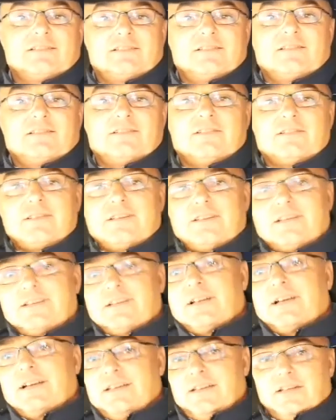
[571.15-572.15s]
No, you
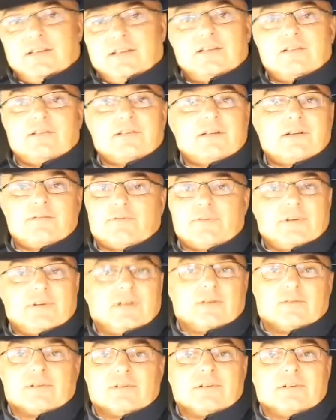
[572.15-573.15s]
can go down for an
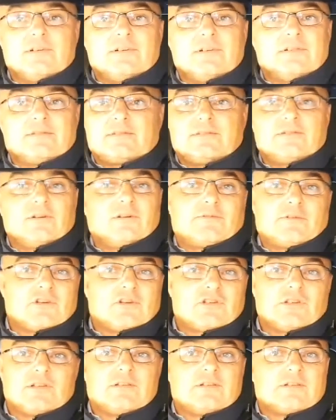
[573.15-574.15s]
hour, you know. If you go
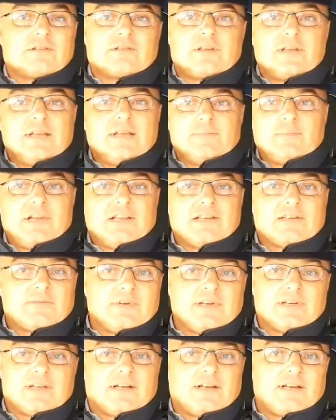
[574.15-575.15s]
fishing, there's a place
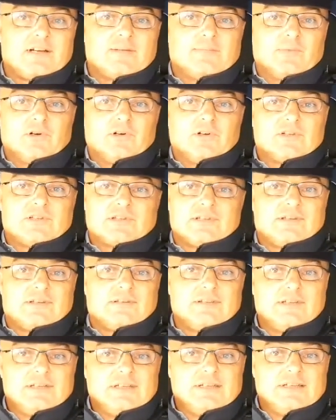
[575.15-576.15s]
where you can hire boats
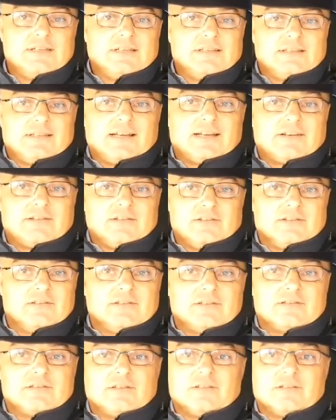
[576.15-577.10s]
and that, you know. So.